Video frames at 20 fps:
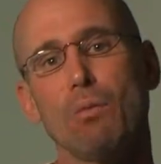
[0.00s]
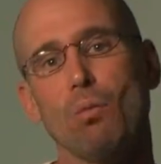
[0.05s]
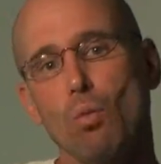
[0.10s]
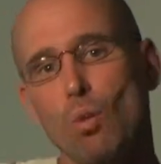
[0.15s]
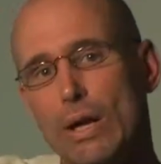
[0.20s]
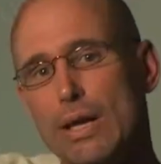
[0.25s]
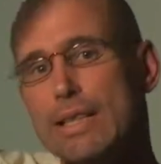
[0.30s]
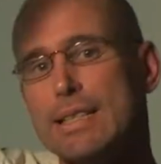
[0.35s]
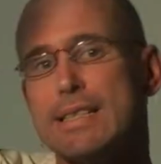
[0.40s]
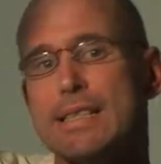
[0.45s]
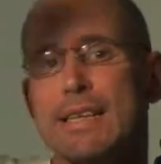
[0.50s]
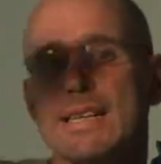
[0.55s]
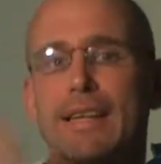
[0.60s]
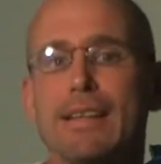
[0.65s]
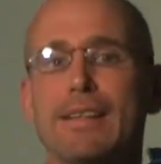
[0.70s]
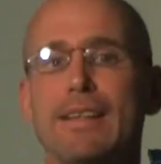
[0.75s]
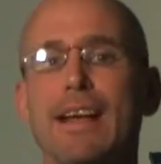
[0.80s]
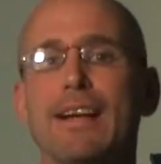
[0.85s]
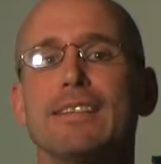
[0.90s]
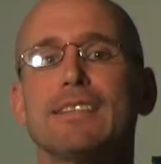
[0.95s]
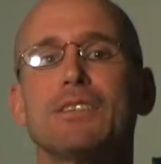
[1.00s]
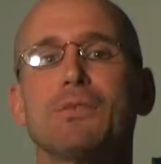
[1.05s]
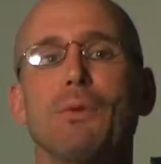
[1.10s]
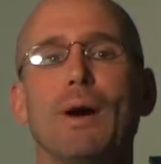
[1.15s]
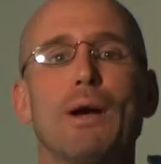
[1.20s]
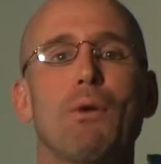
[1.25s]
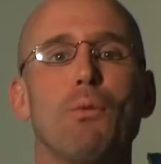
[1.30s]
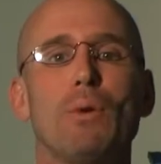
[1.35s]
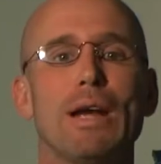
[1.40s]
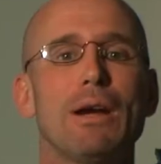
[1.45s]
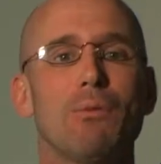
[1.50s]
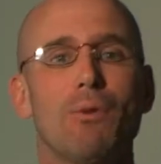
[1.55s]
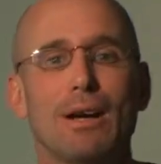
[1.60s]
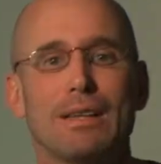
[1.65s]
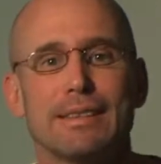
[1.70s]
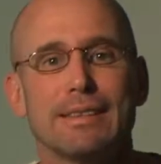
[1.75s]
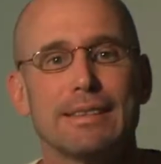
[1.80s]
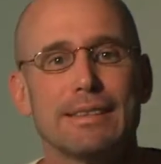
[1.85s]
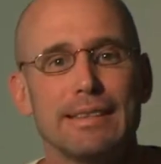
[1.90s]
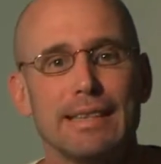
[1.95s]
We see things the way we
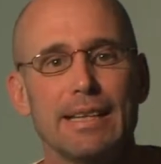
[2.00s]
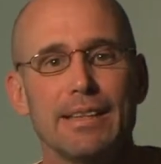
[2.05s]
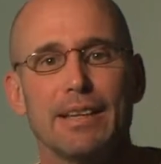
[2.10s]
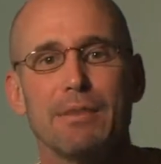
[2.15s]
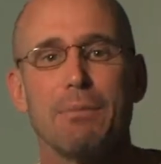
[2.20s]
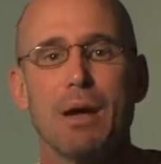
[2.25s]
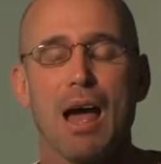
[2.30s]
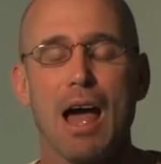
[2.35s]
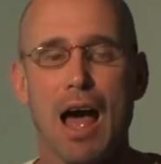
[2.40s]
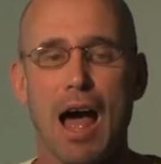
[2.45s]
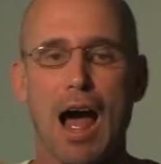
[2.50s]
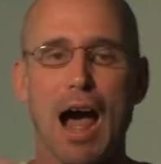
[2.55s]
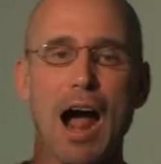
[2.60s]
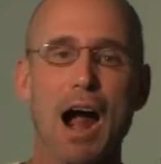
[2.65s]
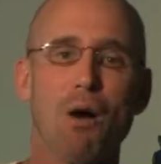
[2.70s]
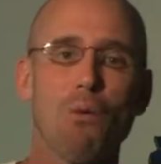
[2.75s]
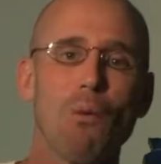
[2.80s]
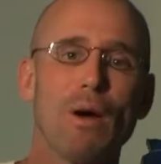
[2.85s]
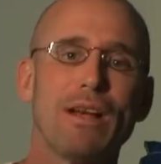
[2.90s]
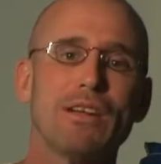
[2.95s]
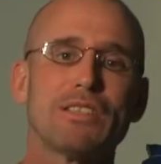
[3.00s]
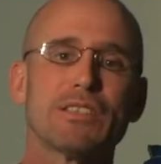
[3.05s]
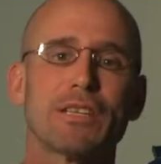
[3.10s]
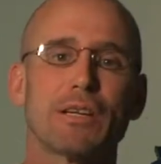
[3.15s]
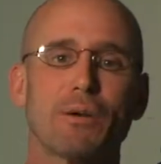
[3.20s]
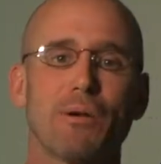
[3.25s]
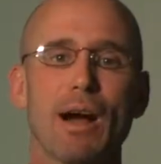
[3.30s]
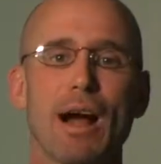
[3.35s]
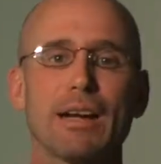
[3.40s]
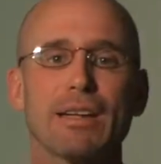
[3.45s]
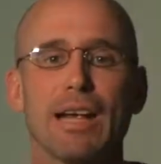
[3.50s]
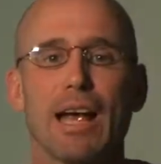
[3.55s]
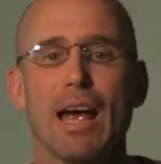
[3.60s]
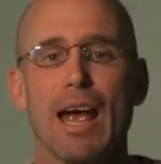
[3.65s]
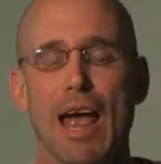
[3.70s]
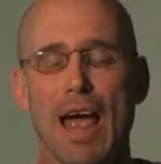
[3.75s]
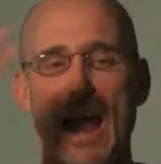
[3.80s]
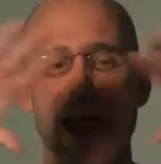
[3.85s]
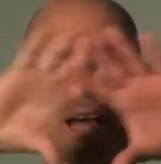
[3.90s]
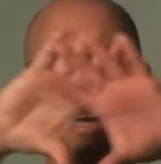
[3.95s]
want to see them. Our way's correct,
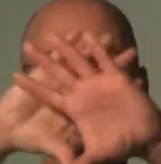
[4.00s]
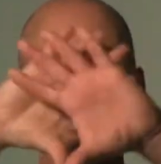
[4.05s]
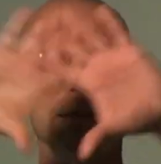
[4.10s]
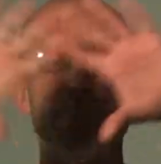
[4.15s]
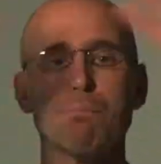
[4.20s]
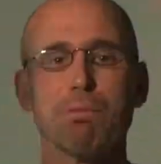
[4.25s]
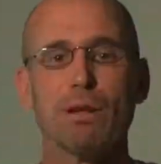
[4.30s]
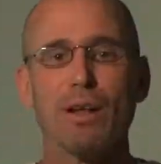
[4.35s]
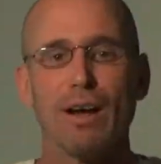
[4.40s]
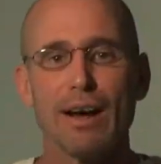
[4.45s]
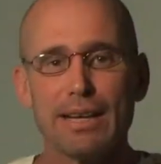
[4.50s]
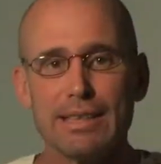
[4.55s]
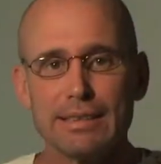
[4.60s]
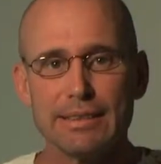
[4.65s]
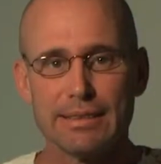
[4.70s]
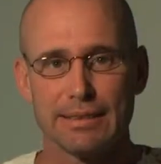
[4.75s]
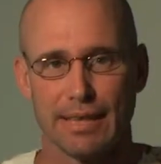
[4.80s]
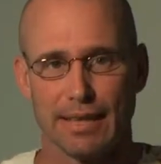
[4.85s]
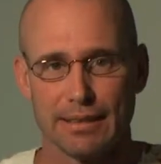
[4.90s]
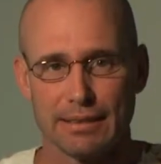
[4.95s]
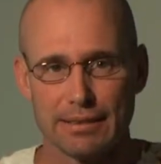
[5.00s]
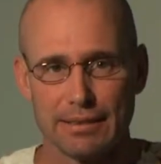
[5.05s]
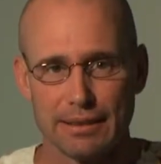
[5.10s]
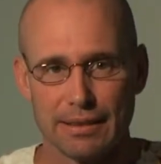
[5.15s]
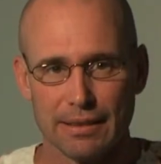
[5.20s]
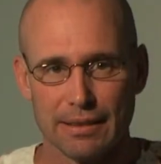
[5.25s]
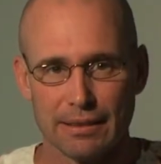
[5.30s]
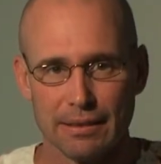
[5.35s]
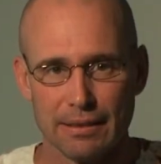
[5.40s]
and it blinds us.